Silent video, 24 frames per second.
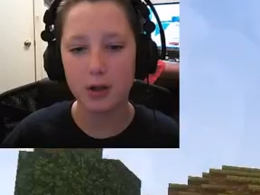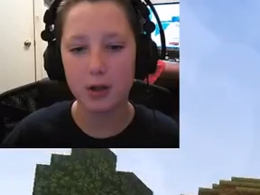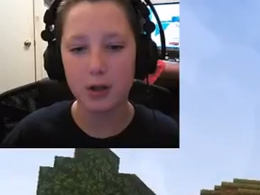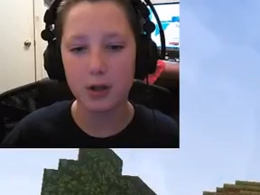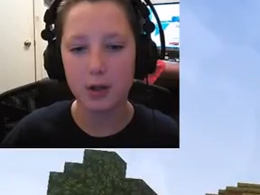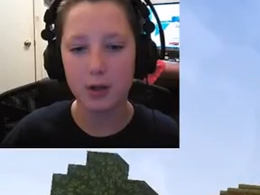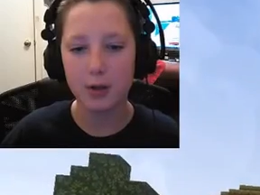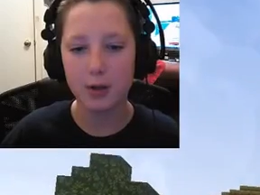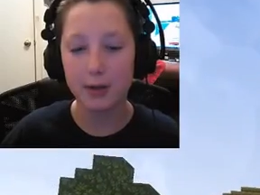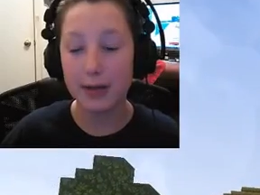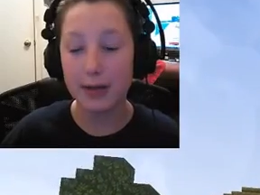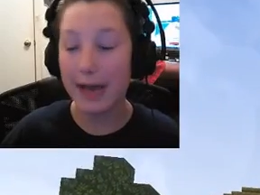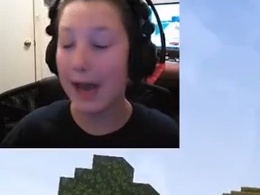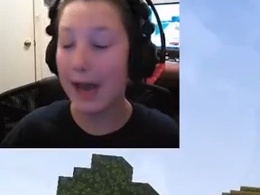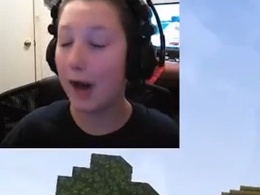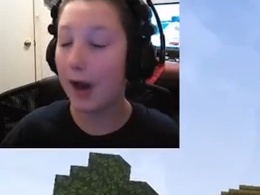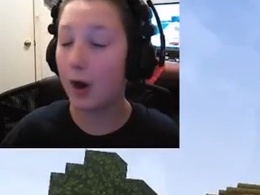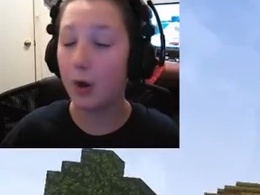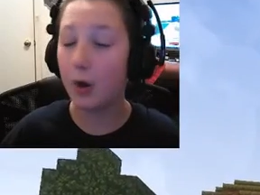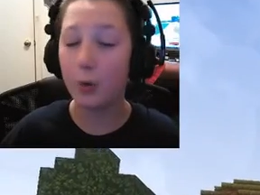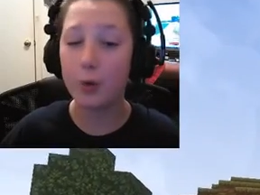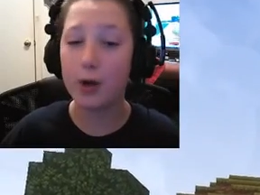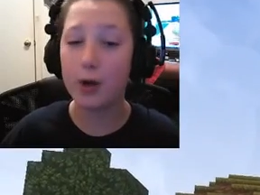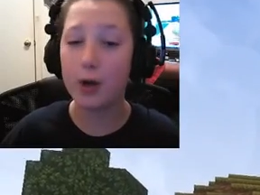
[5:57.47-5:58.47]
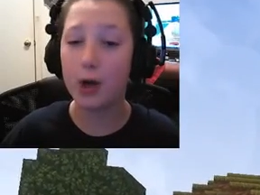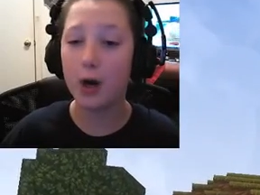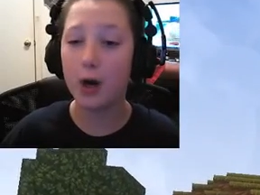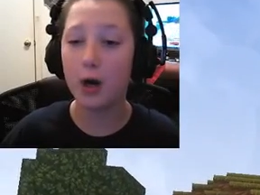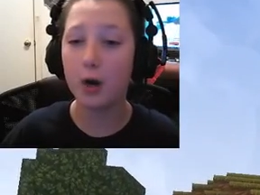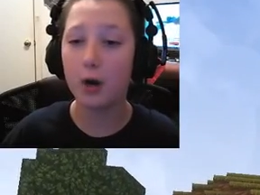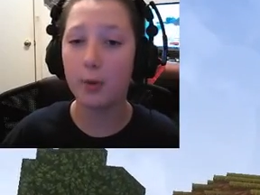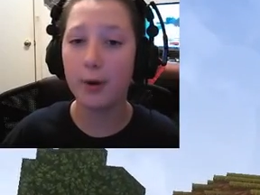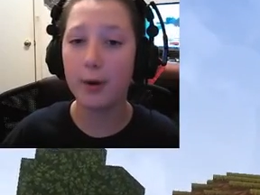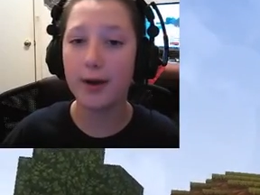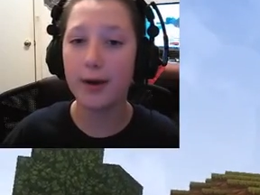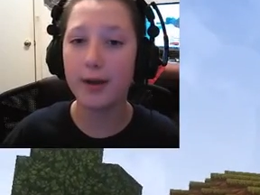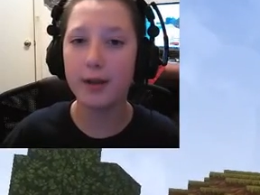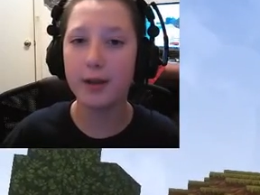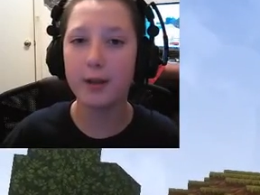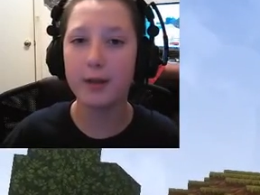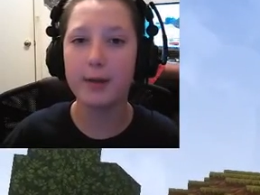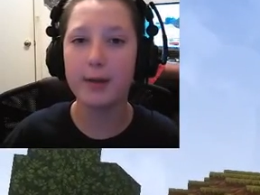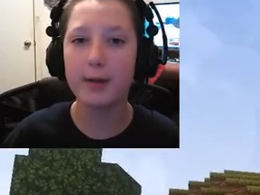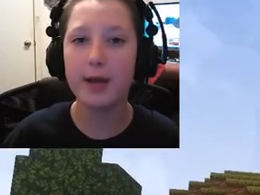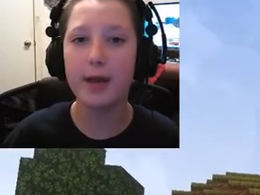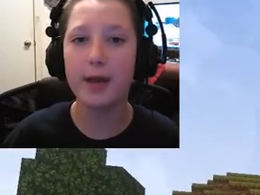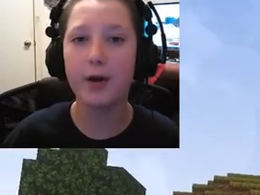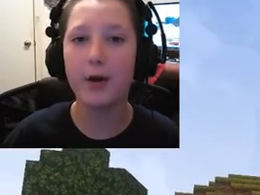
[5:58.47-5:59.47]
now we are ready to
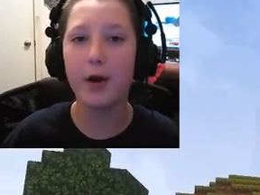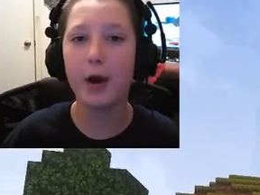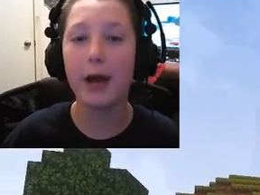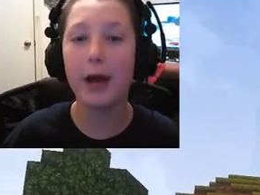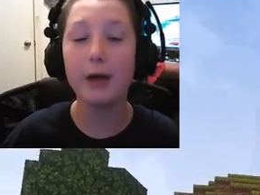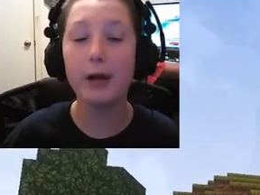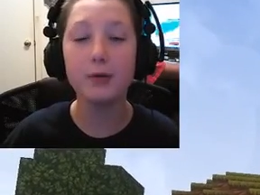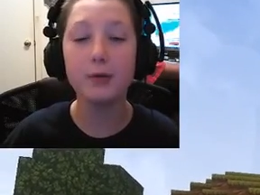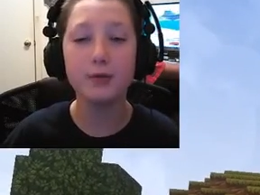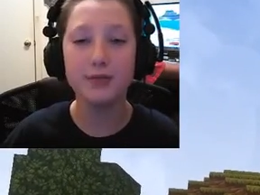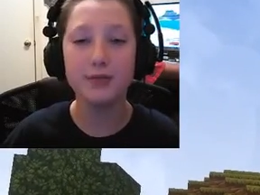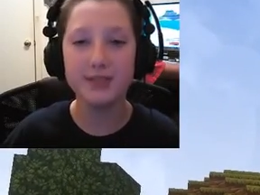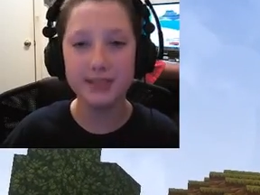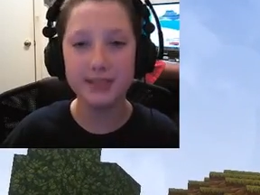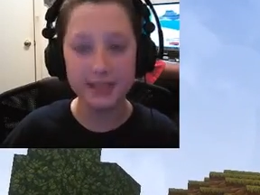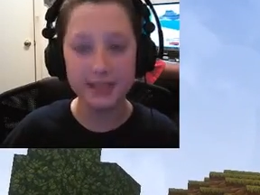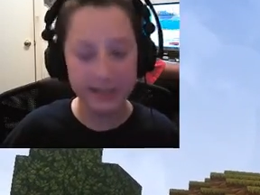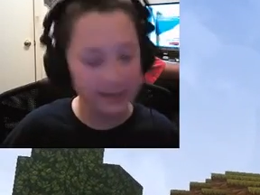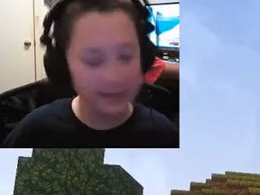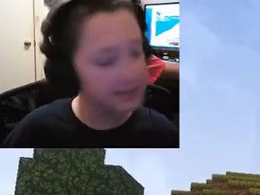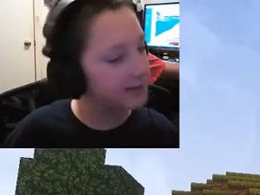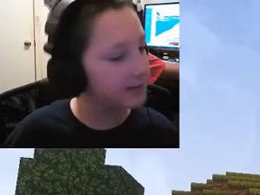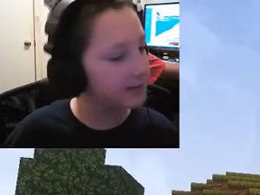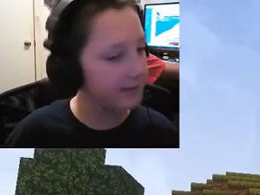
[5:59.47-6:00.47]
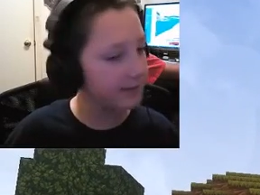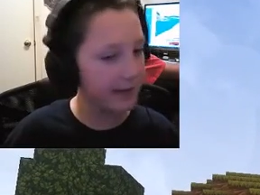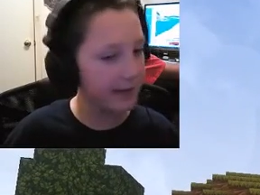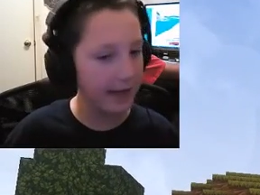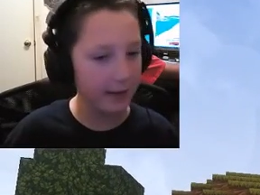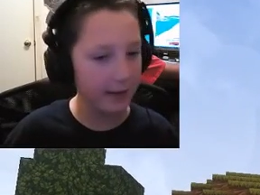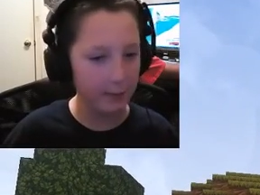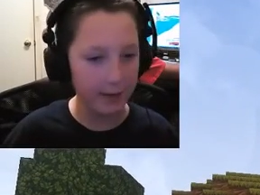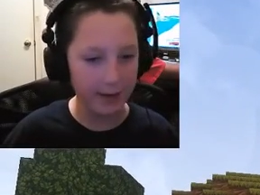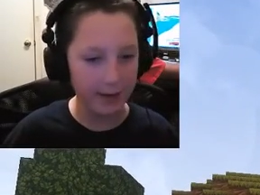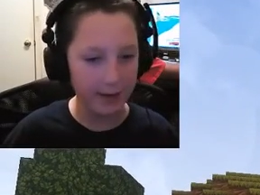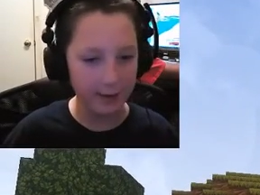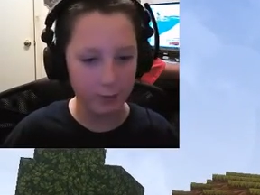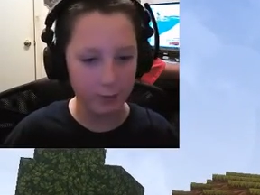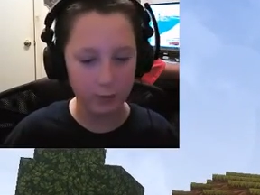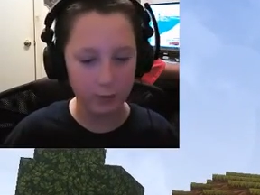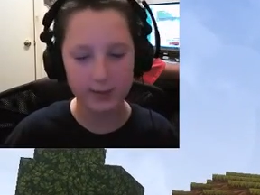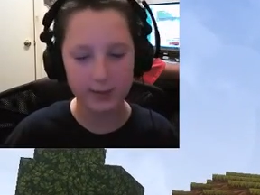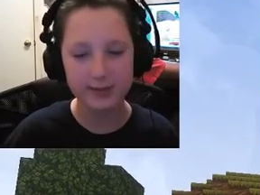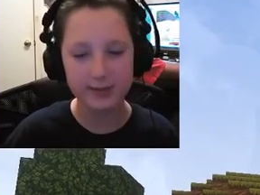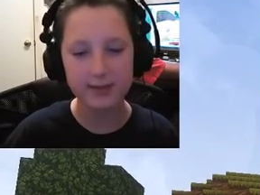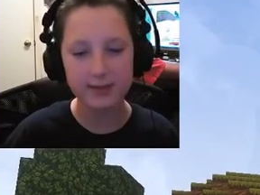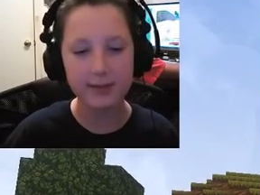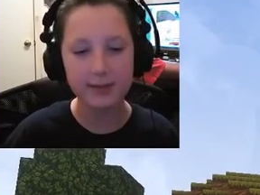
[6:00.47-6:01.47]
begin our house. Isn't that right? Well,
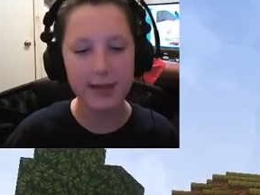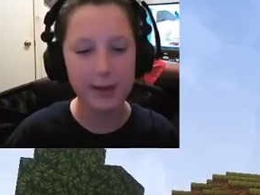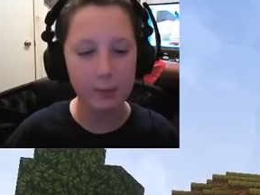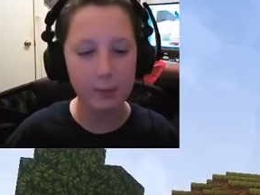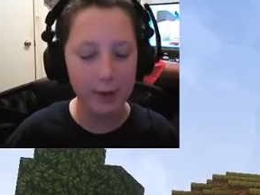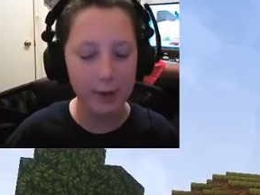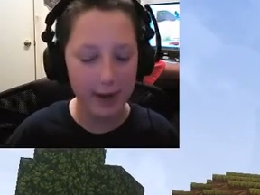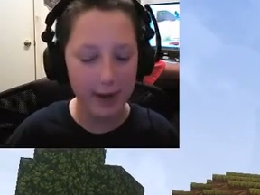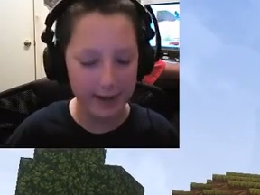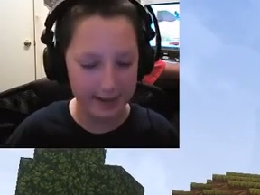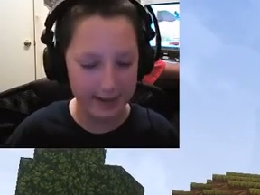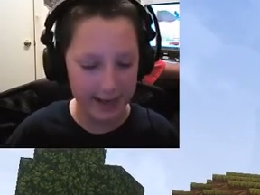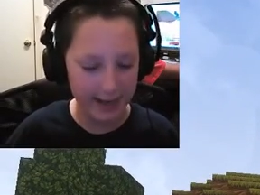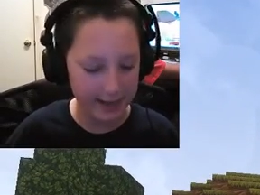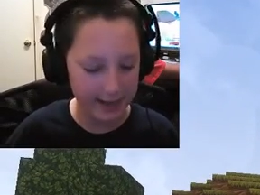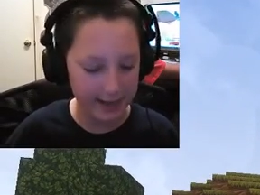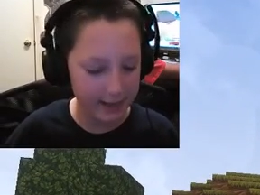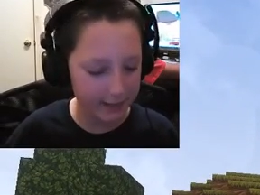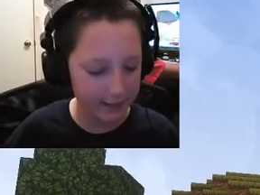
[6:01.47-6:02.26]
isn't that right, Daddy?